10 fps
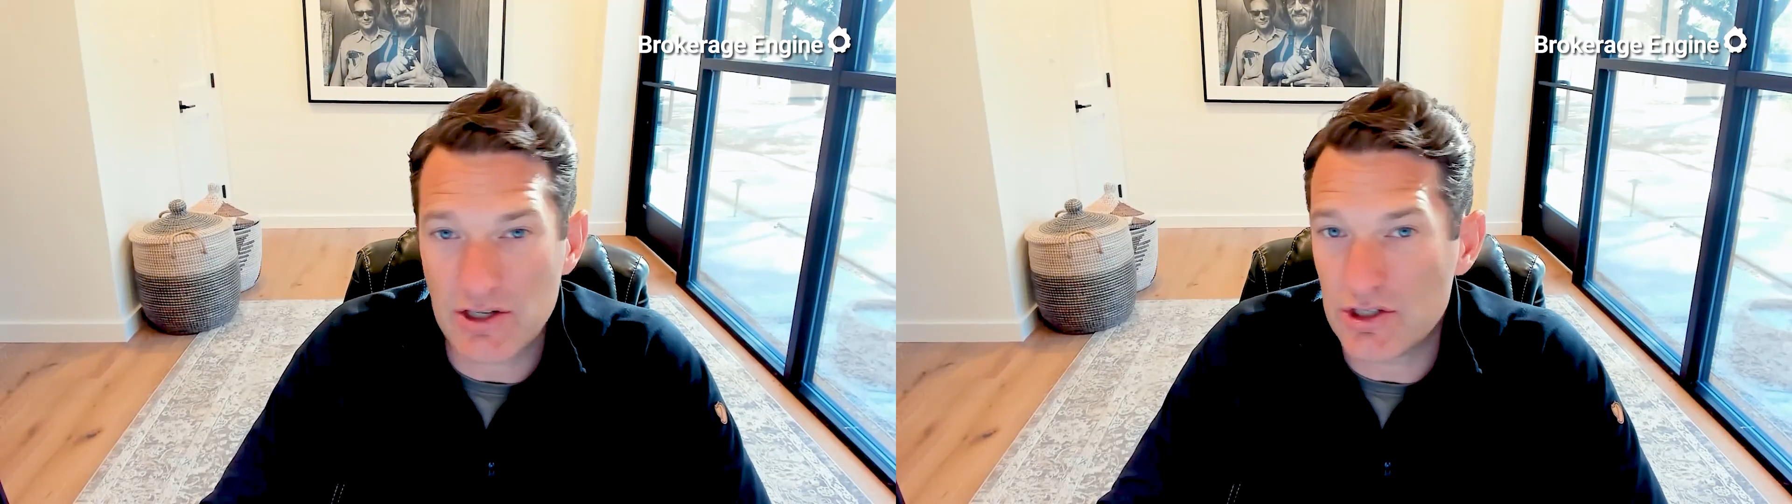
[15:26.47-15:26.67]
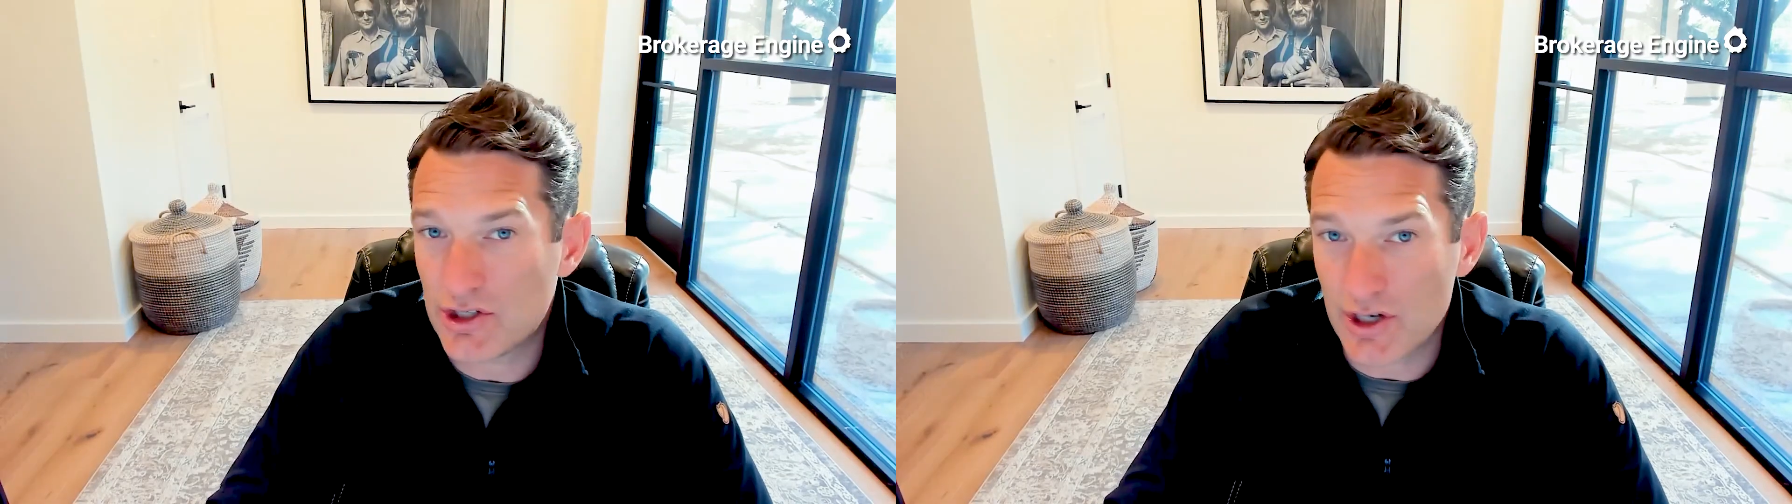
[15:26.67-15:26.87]

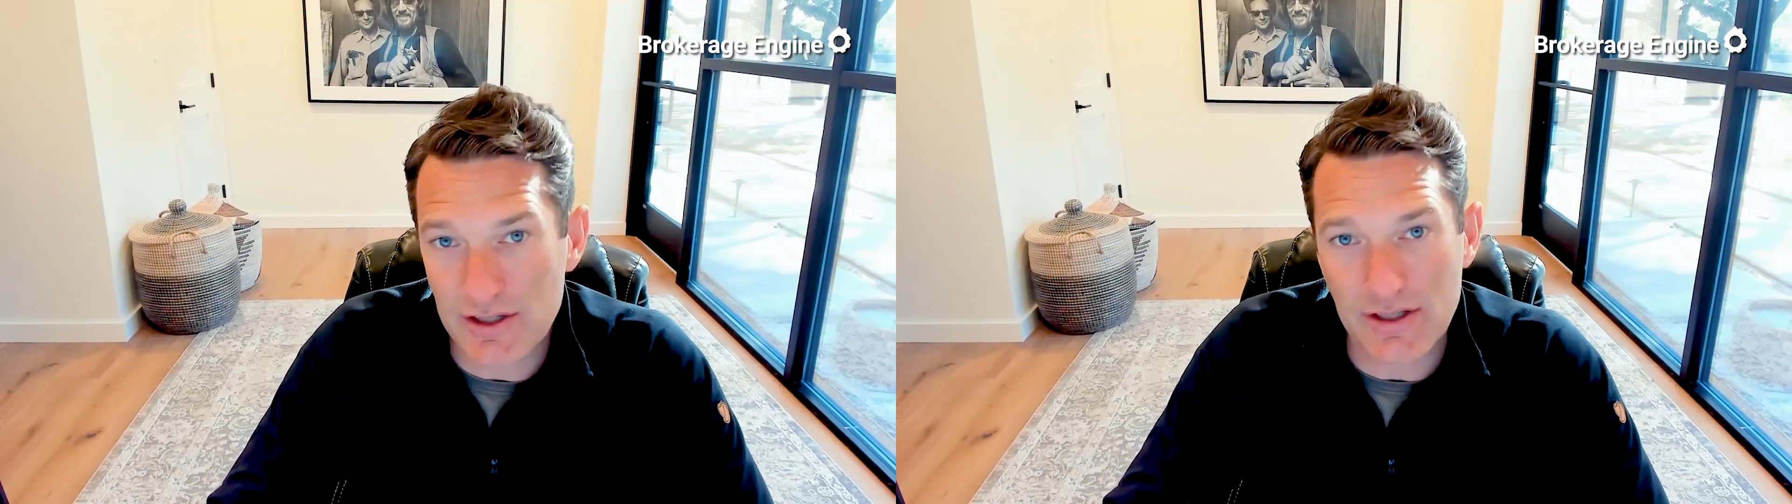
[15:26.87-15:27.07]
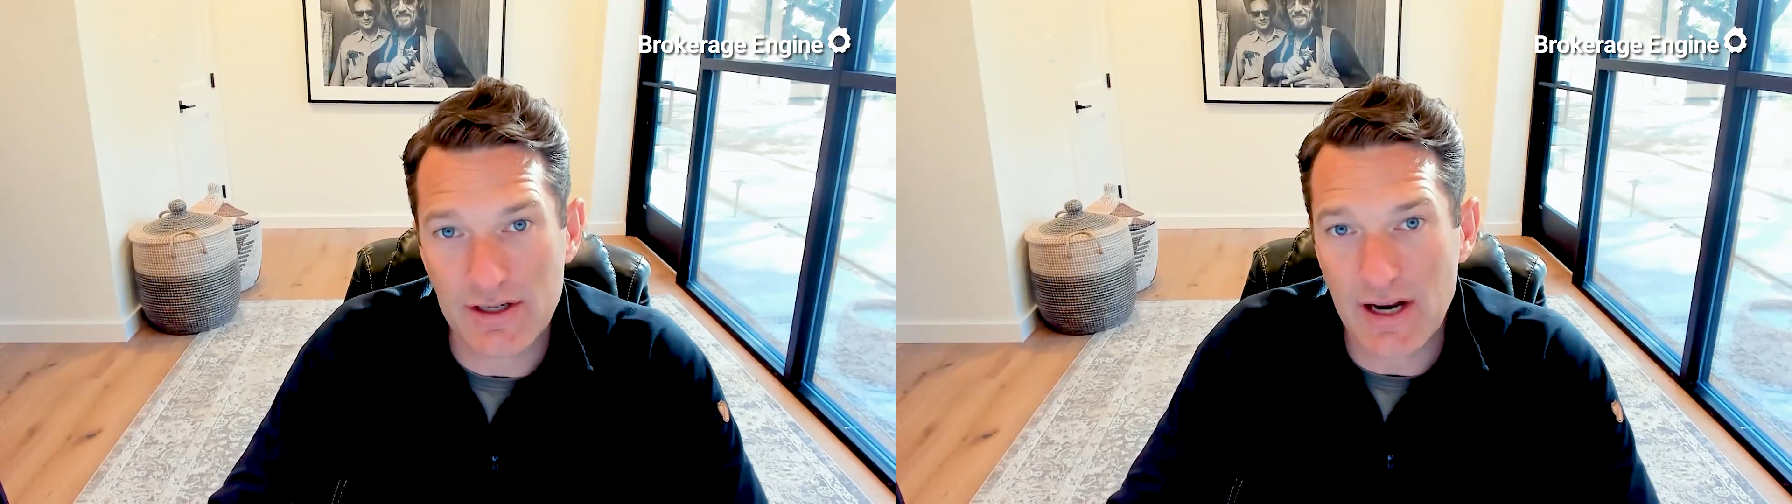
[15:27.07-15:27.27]

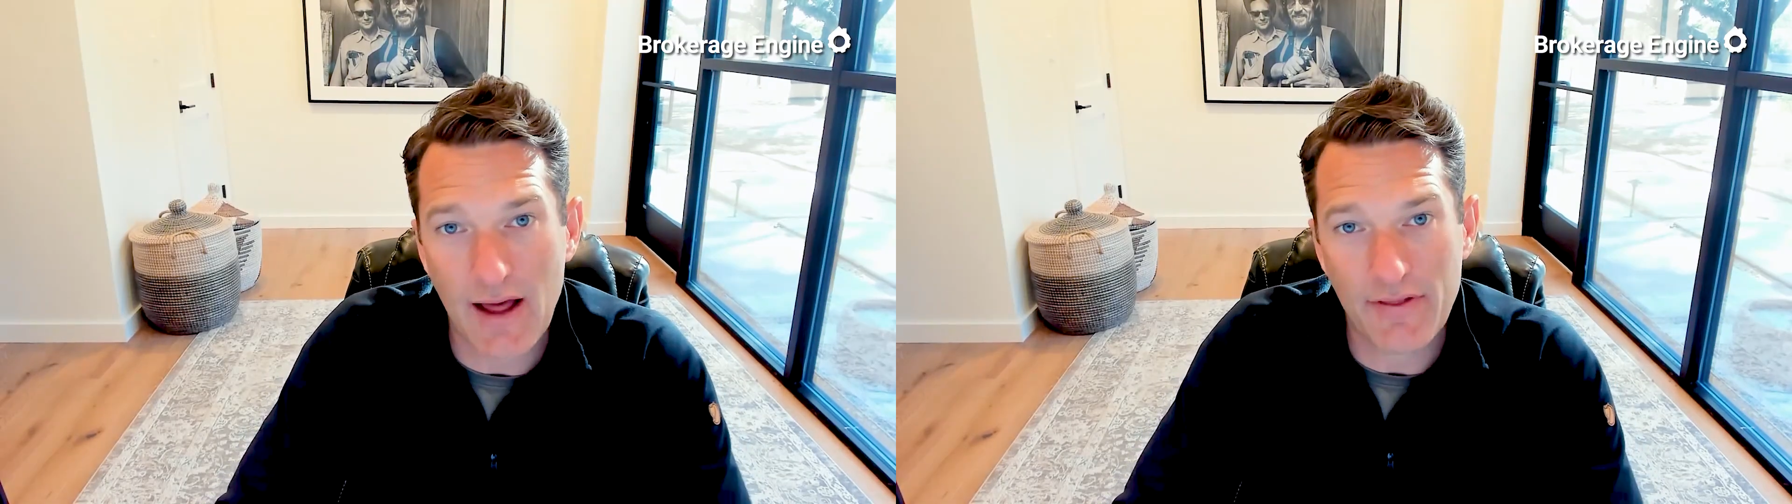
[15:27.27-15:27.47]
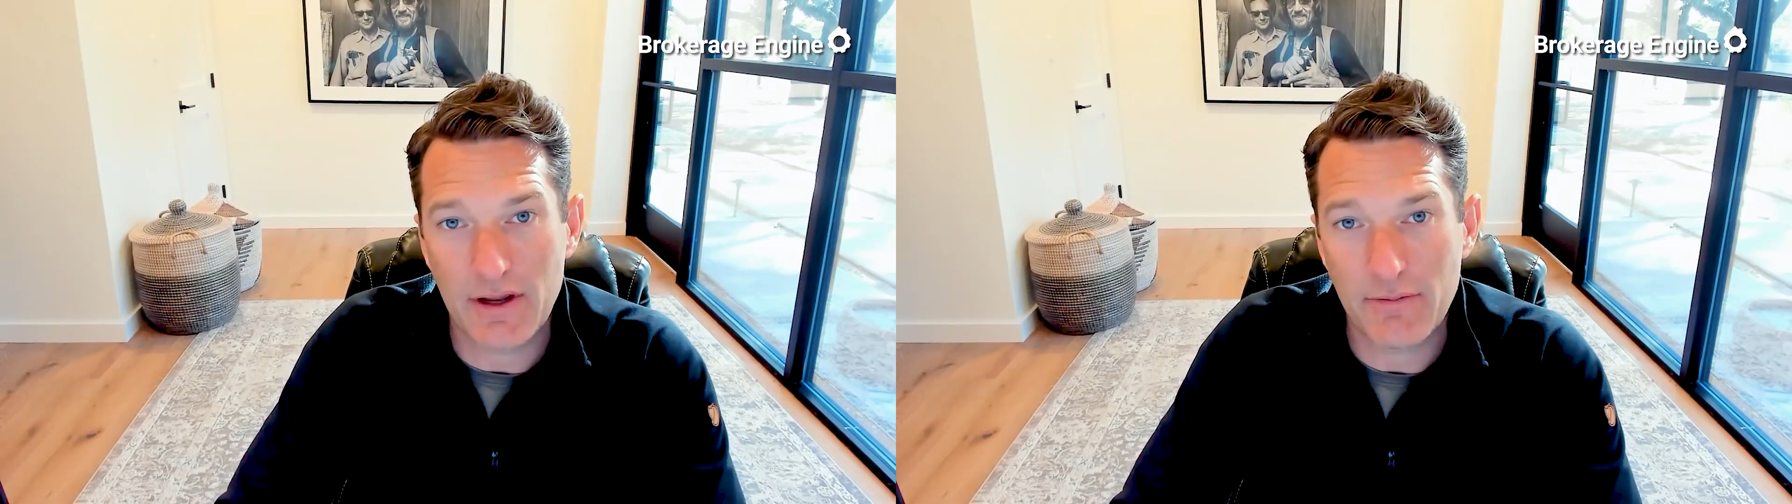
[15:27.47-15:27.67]
just
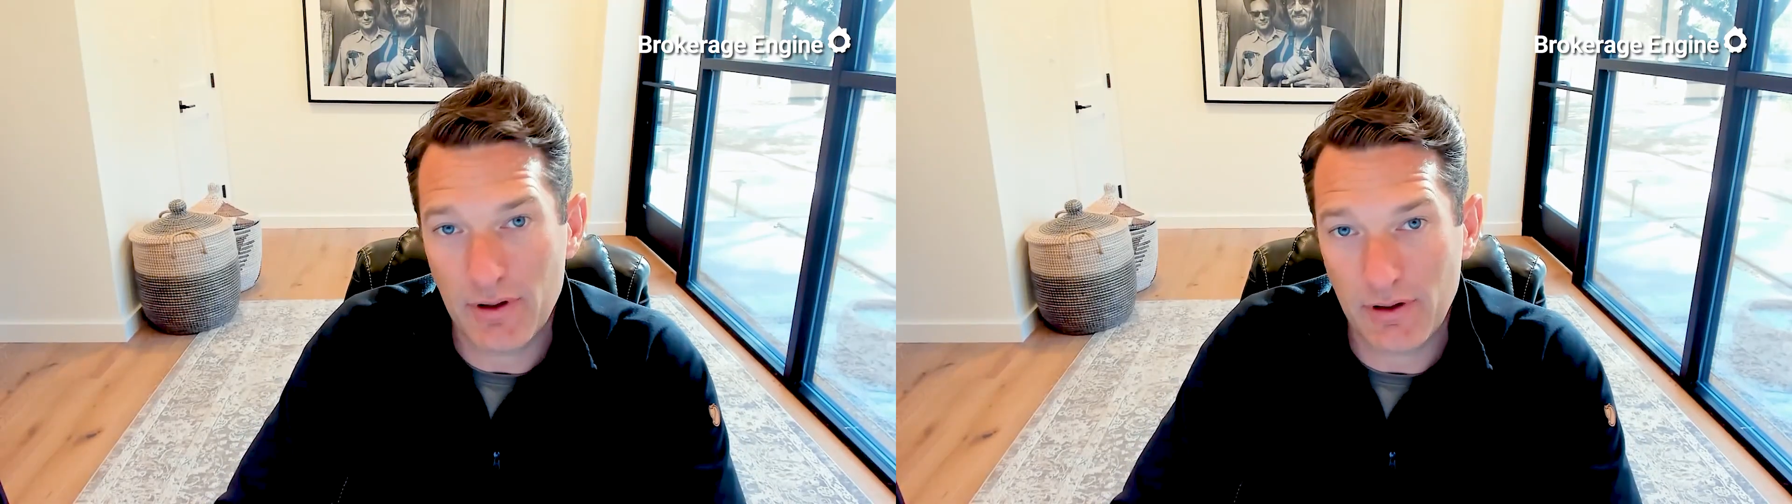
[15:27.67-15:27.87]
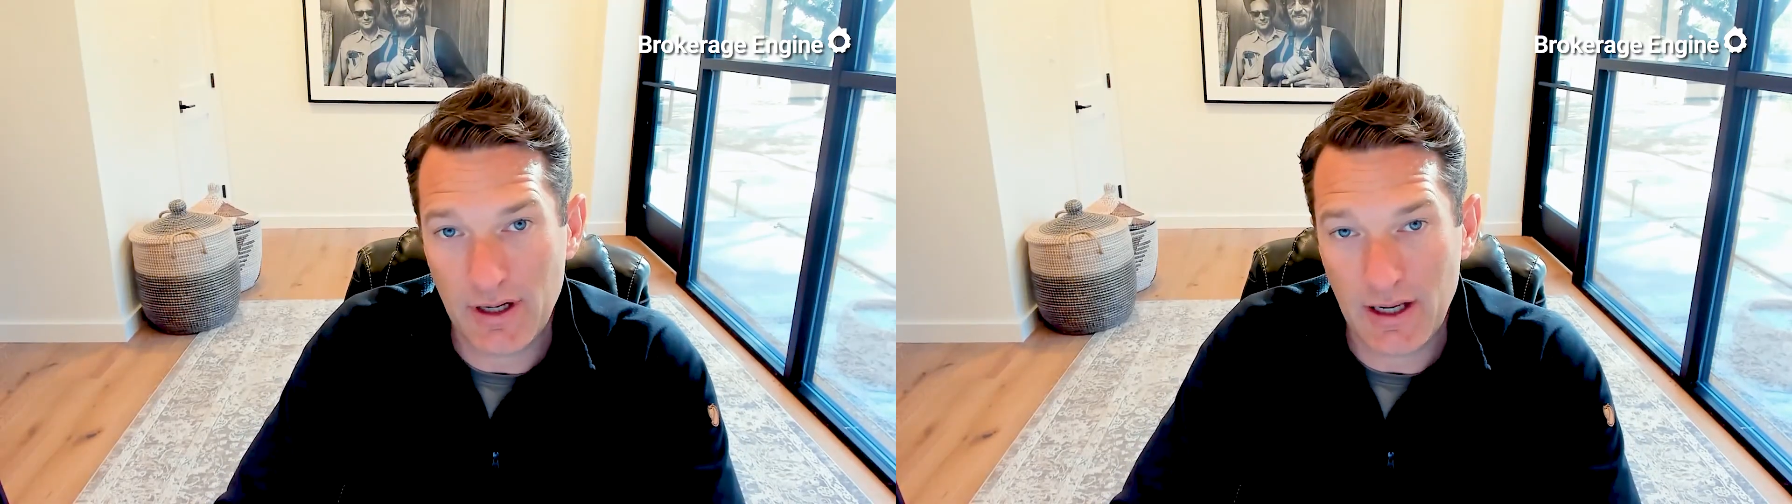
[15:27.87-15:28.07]
not the
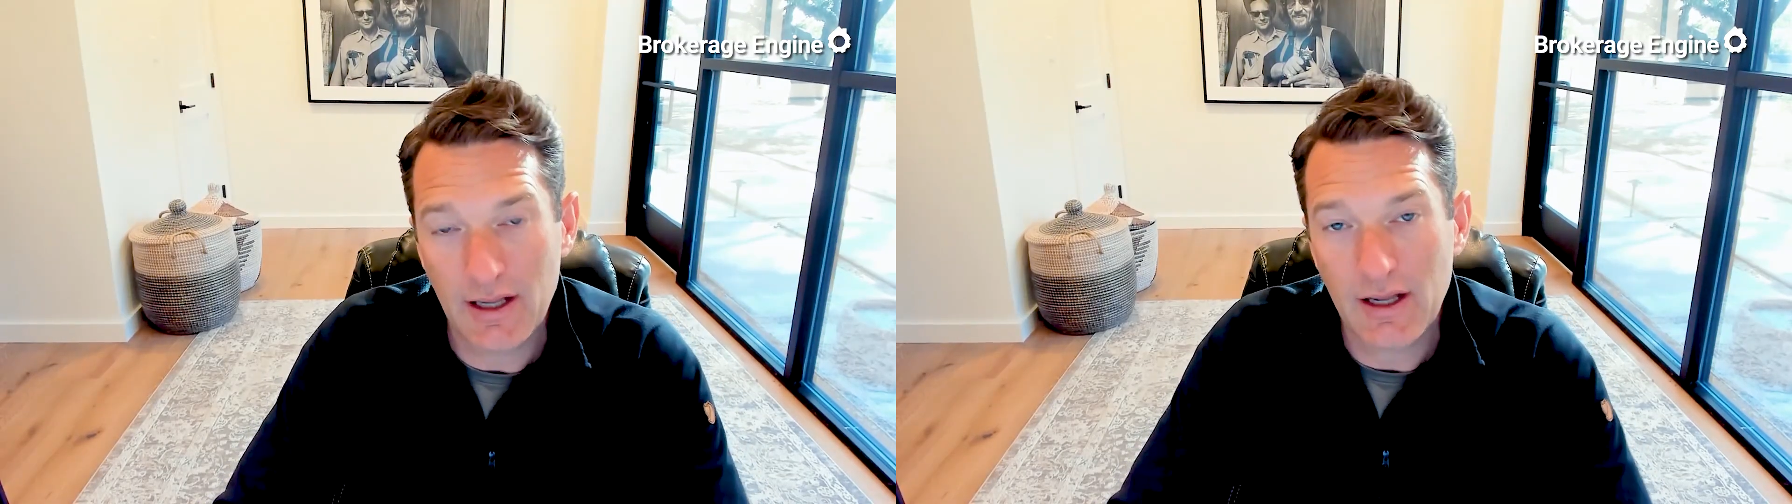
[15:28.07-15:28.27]
ability